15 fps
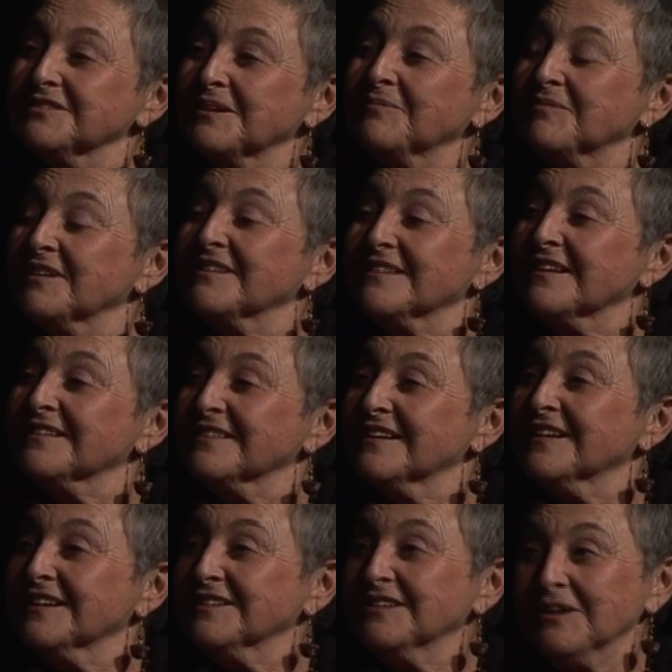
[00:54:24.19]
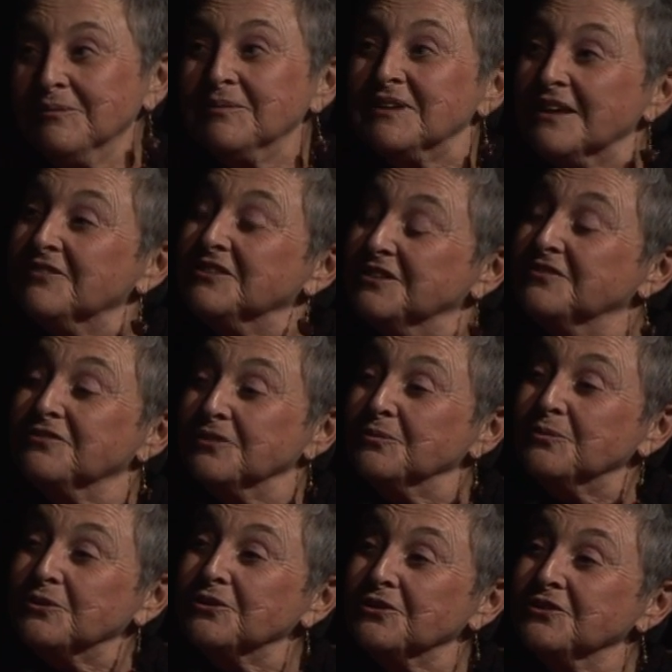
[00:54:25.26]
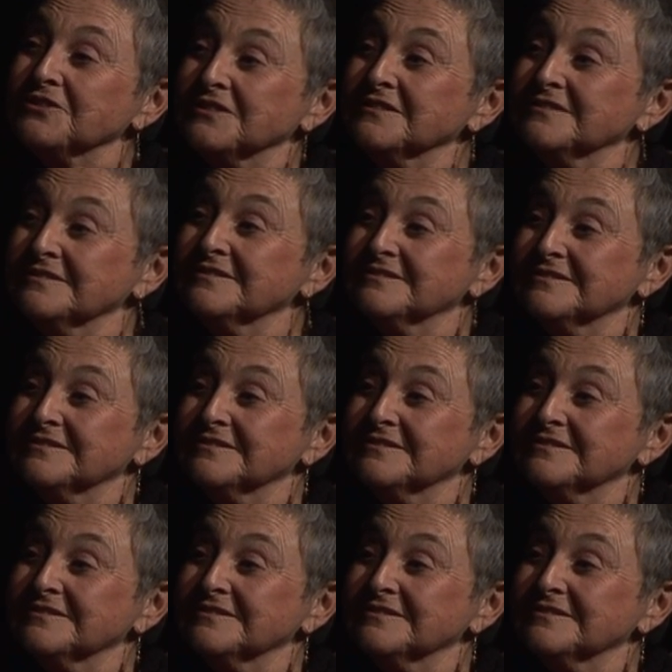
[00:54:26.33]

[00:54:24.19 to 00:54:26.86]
something like that, and we'll have a different world.